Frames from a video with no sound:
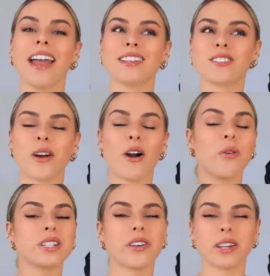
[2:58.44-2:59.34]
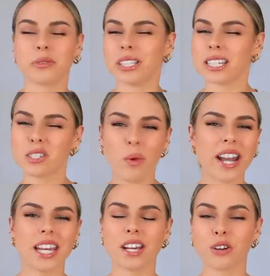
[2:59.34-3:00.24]
And so I always felt like really
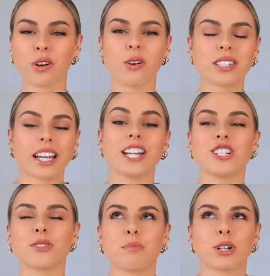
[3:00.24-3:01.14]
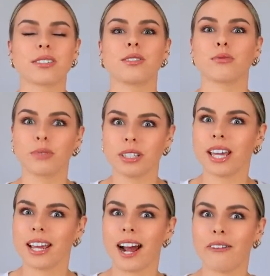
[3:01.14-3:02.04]
sweaty and gross. Like I just personally really
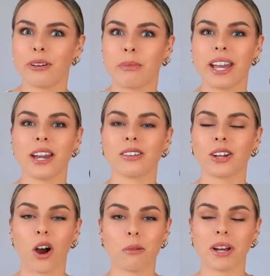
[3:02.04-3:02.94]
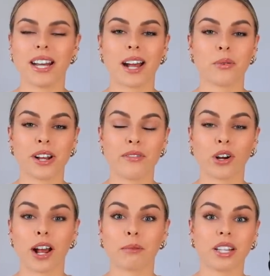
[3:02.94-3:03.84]
hate having my hair like on my neck whenever
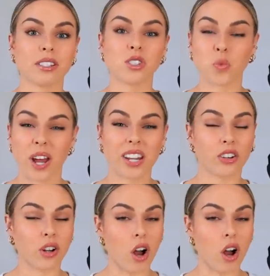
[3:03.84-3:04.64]
I'm like sweaty or